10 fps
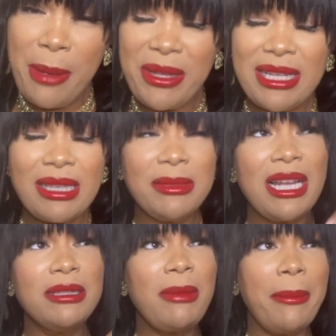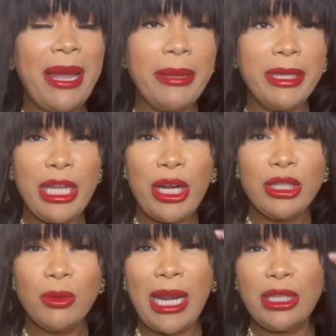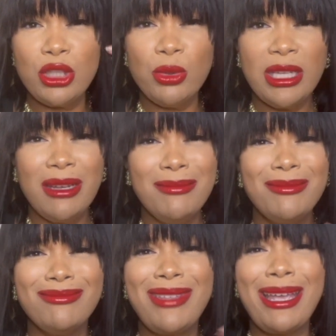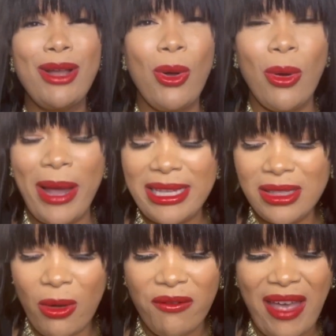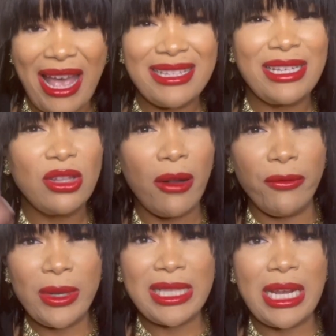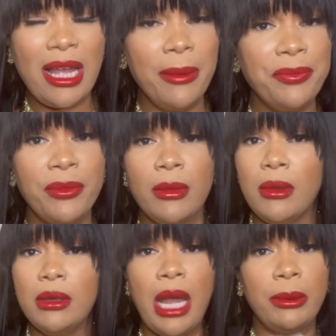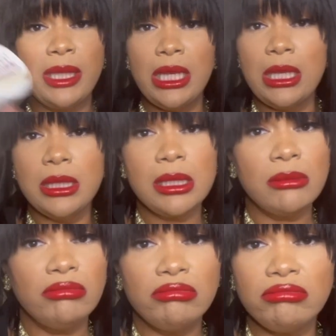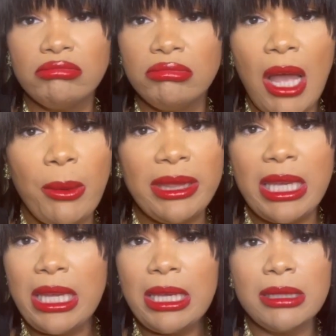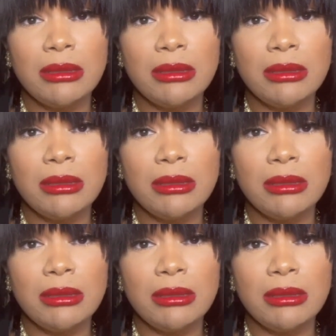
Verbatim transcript: because sometimes my baby hairs, when I do them, they go away so fast. They start frizzing up. Not with this. Not with this.